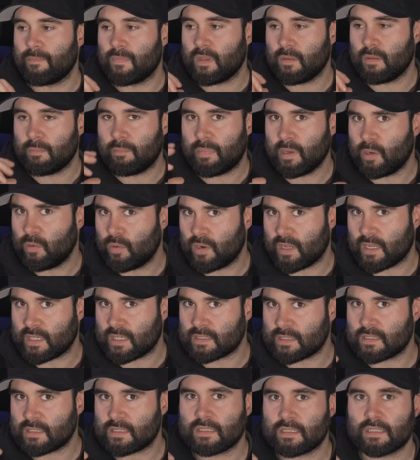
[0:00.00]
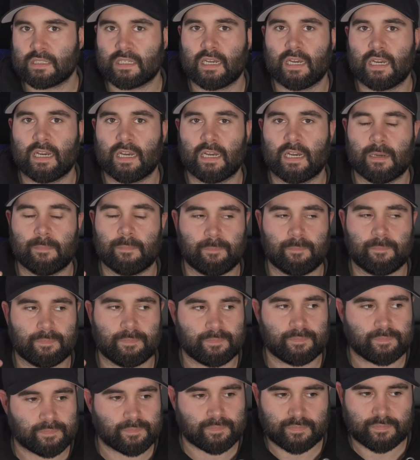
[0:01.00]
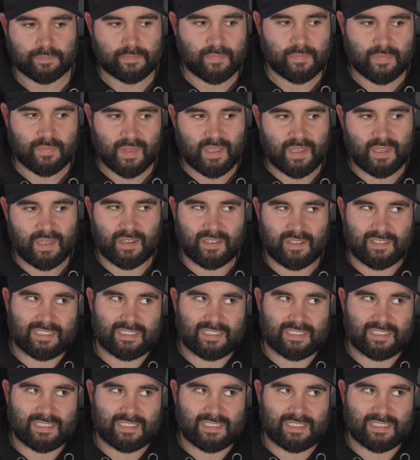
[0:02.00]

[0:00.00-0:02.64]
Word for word: buildings, you know,